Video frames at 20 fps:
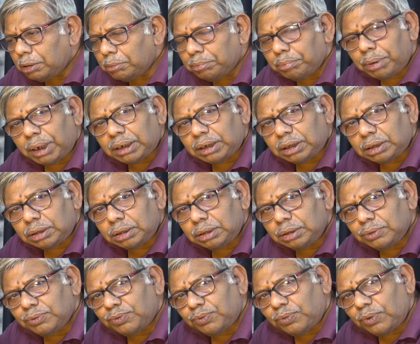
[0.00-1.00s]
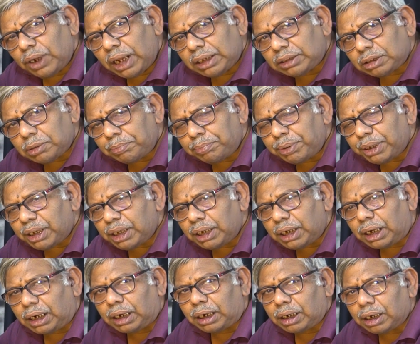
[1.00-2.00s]
But as a
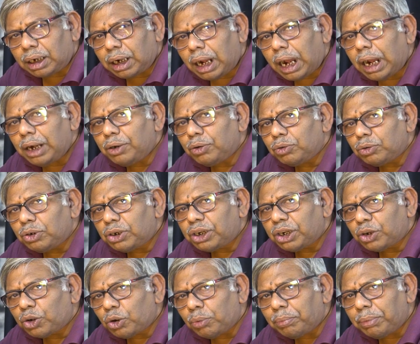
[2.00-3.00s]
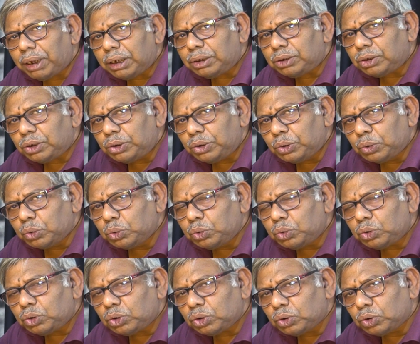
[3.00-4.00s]
beginner, I don't recommend to
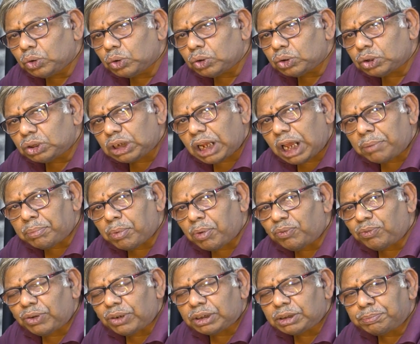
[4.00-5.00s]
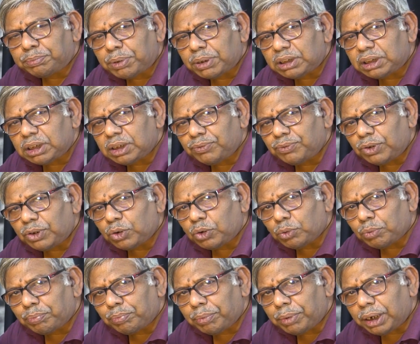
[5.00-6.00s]
use those type of expensive
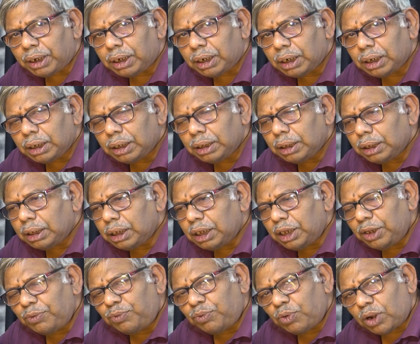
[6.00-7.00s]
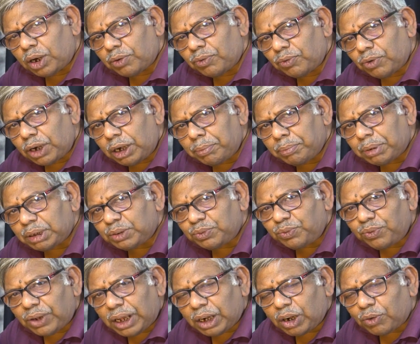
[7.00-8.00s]
equipment. If you are very much
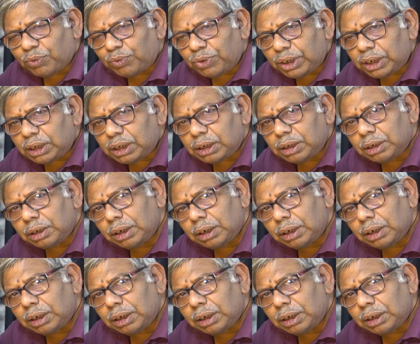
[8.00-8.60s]
fan of it,